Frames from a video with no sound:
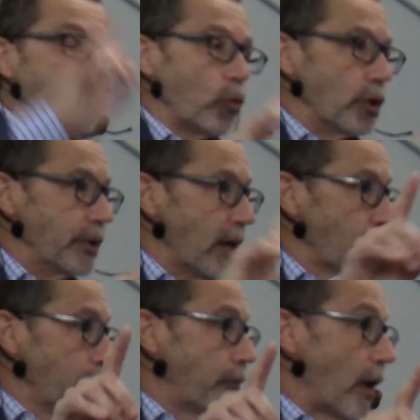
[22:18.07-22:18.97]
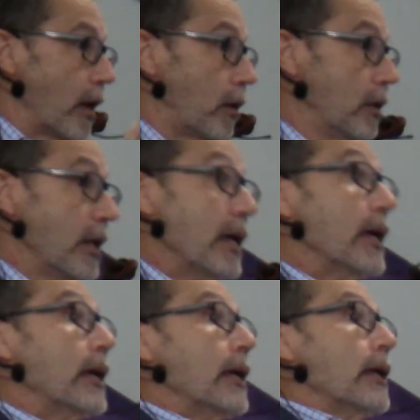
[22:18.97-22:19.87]
It will never fail.
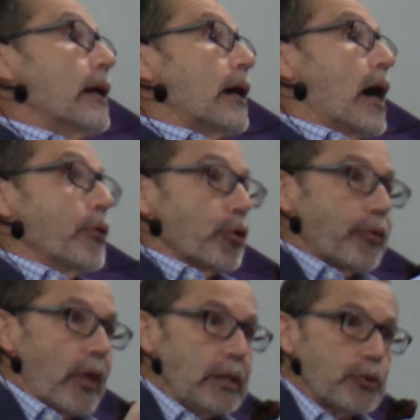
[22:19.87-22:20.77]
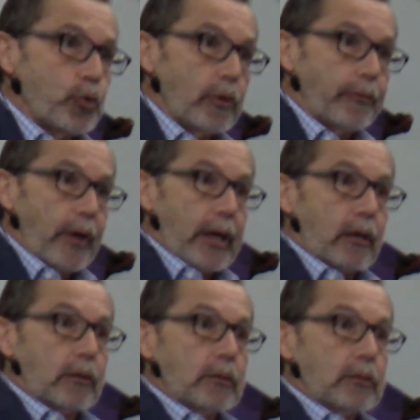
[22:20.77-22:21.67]
Other things will fail.